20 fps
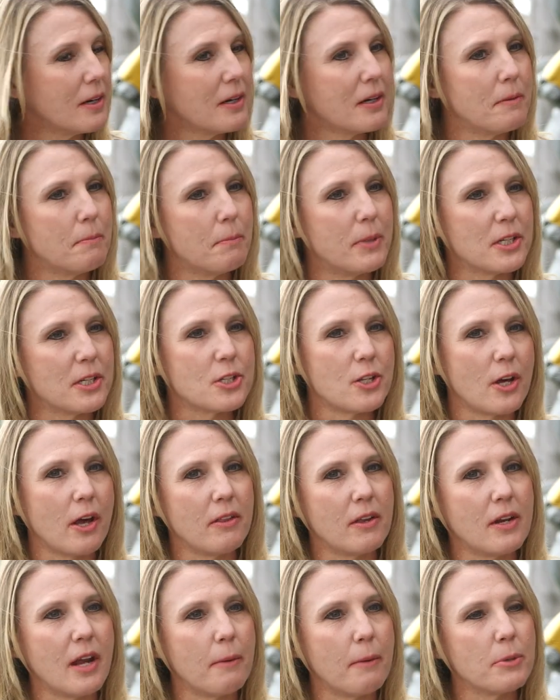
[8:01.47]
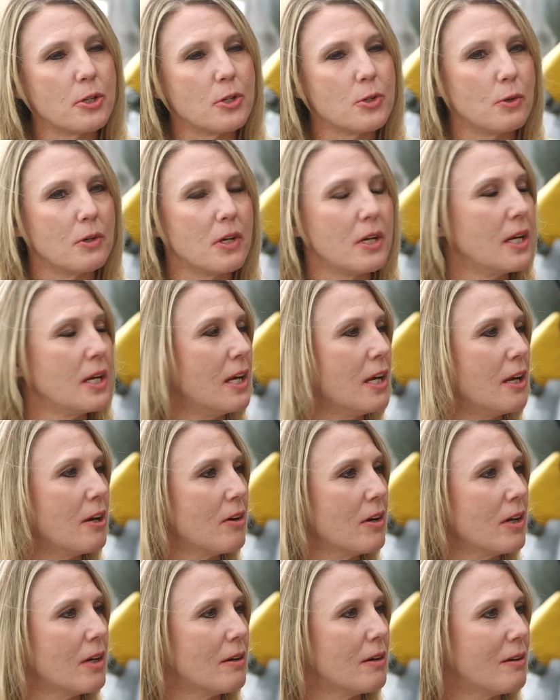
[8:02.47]
um, but saw an opportunity
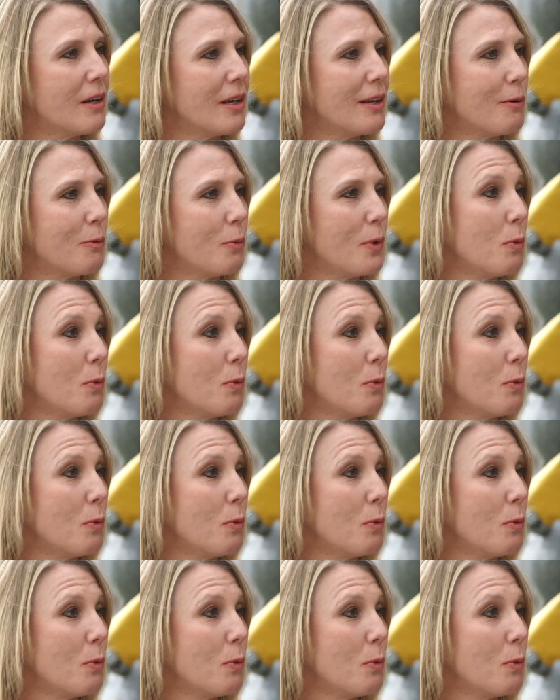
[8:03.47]
here and, and